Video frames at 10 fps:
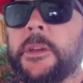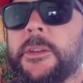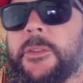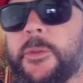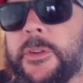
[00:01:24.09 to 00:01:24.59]

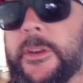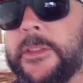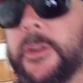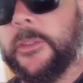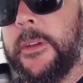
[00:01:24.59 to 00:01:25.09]
So when you're in
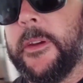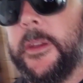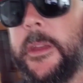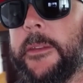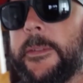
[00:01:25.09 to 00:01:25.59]
those
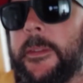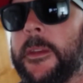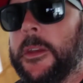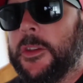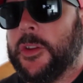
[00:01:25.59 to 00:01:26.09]
areas,
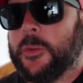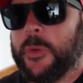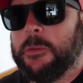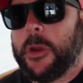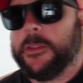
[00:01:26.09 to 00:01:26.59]
you can
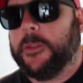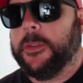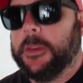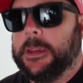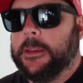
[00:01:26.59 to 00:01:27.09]
rerun those
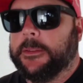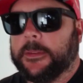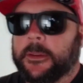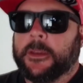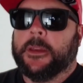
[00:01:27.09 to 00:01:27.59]

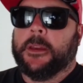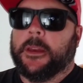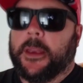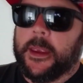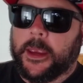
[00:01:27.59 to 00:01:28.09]
leads,
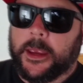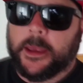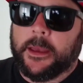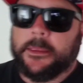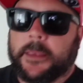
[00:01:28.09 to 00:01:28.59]

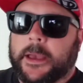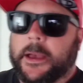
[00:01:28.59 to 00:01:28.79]
and